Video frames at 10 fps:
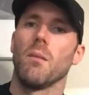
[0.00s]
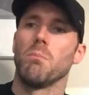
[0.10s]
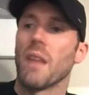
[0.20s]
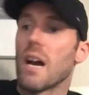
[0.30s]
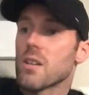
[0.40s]

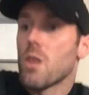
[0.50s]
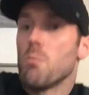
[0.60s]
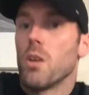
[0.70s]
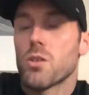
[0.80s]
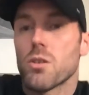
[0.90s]
But that's how
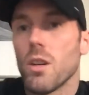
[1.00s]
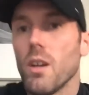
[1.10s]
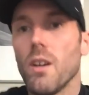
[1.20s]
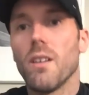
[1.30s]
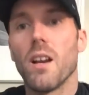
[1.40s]
much
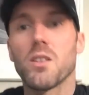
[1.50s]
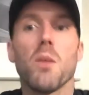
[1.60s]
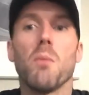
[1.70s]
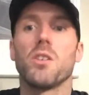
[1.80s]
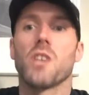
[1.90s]

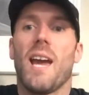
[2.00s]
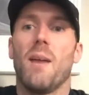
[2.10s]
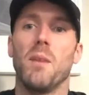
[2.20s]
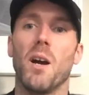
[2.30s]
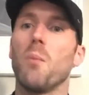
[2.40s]
it
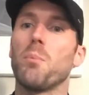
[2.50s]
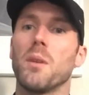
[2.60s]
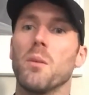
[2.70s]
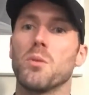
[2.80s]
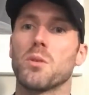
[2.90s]
ate me up,
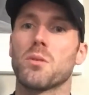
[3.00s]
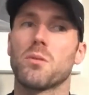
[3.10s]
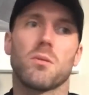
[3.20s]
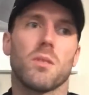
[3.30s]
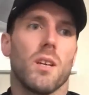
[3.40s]
and it
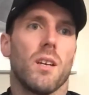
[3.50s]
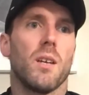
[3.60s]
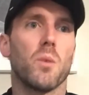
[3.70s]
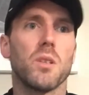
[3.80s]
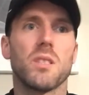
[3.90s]

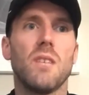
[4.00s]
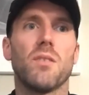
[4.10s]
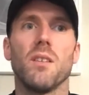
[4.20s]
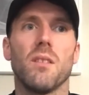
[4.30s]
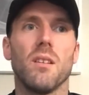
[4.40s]
wasn't
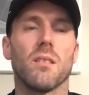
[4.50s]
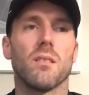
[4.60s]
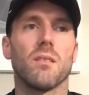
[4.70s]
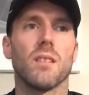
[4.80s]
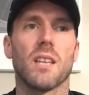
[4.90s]
even
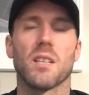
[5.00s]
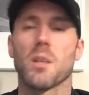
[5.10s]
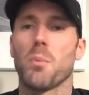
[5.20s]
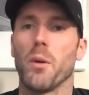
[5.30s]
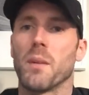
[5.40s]
the
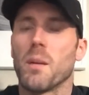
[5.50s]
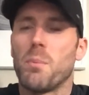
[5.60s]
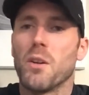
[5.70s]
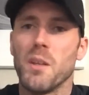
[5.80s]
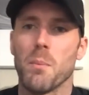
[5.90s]
disappointment of
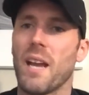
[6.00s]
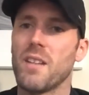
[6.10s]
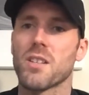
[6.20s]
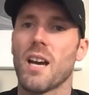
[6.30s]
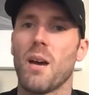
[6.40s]
being on the
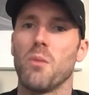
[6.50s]
bench or that.